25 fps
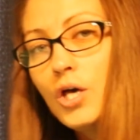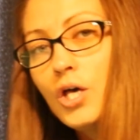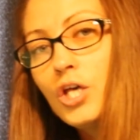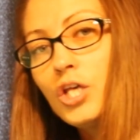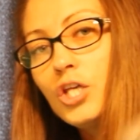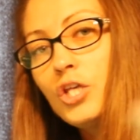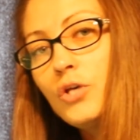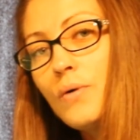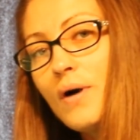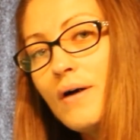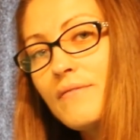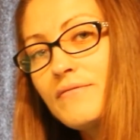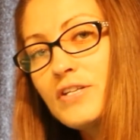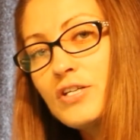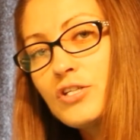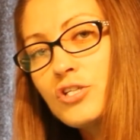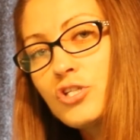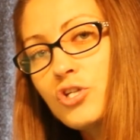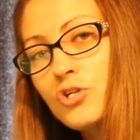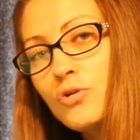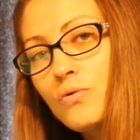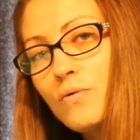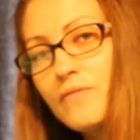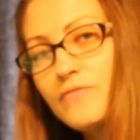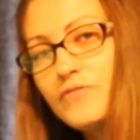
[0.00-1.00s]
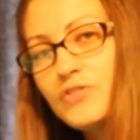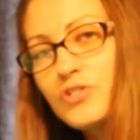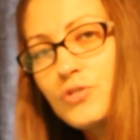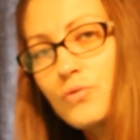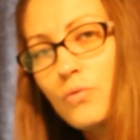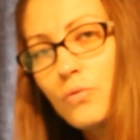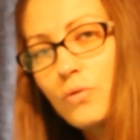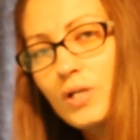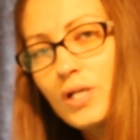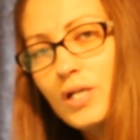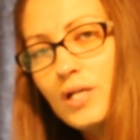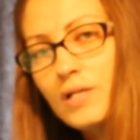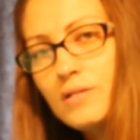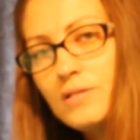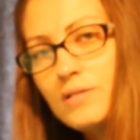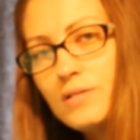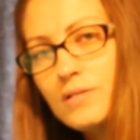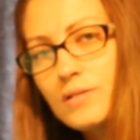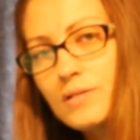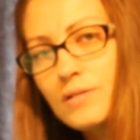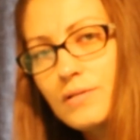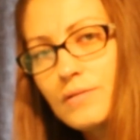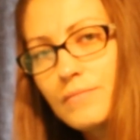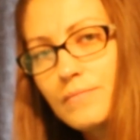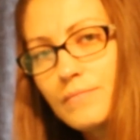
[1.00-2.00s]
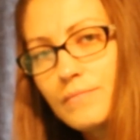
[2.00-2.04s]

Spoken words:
You have the Two of Swords.